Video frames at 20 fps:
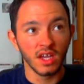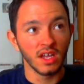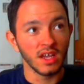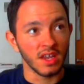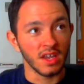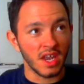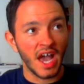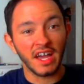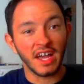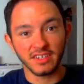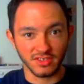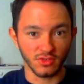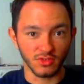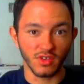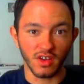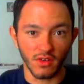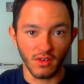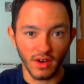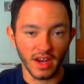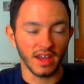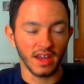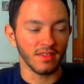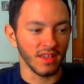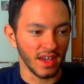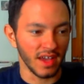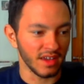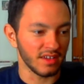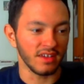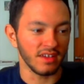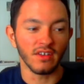Natsu and Gray,
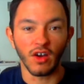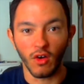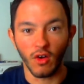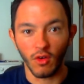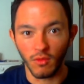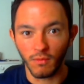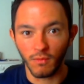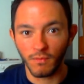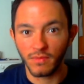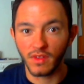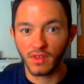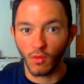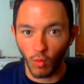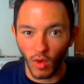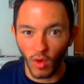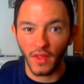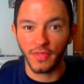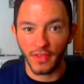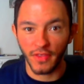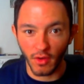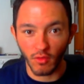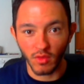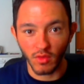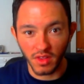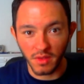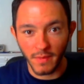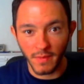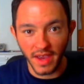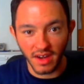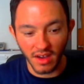like, you know, what they're
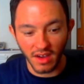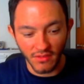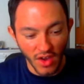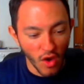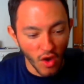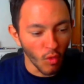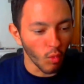really made of.